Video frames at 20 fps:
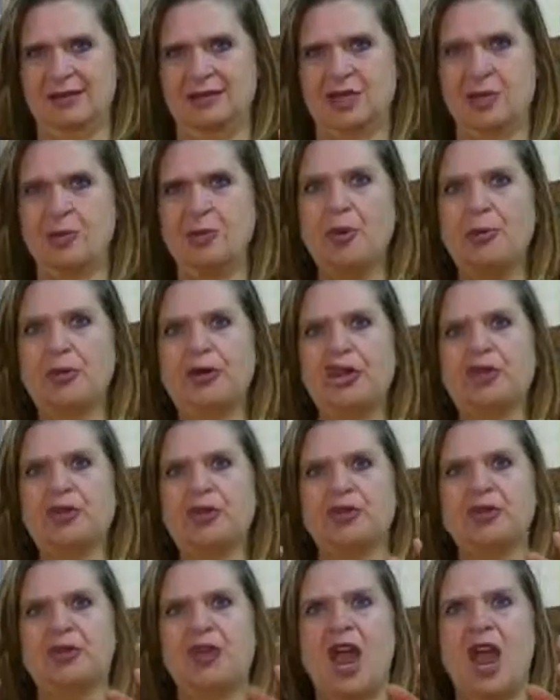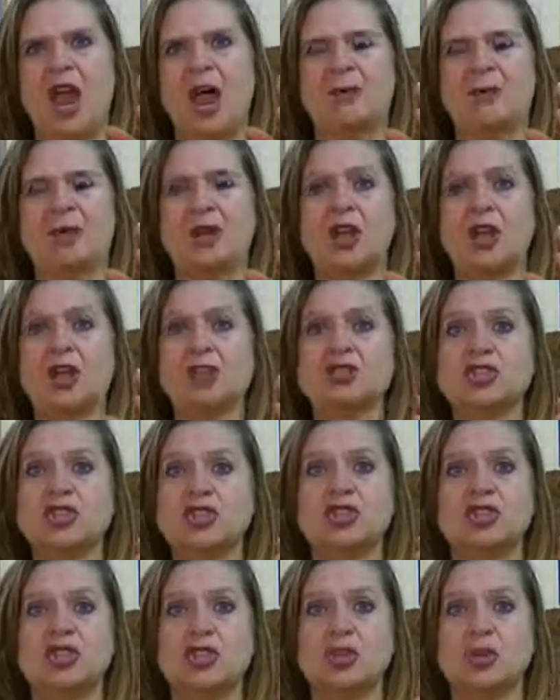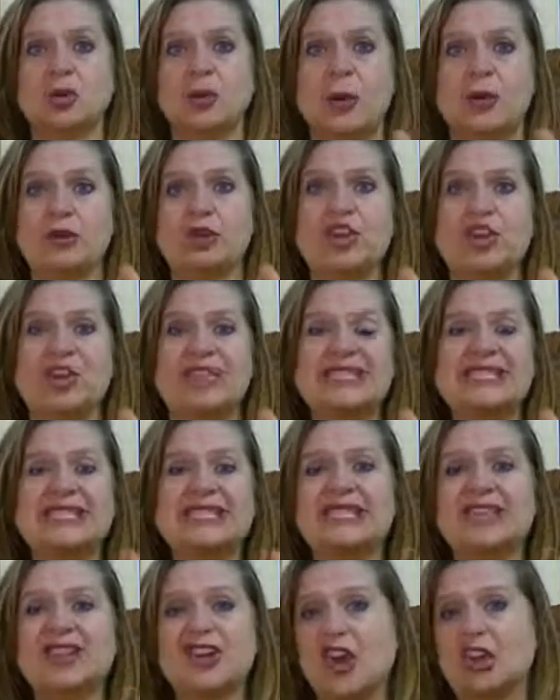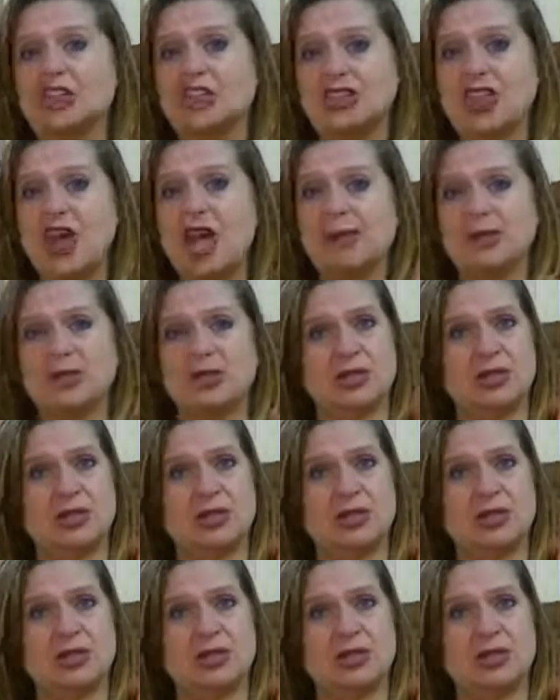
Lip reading: thermometer close to you where you can see it all the time.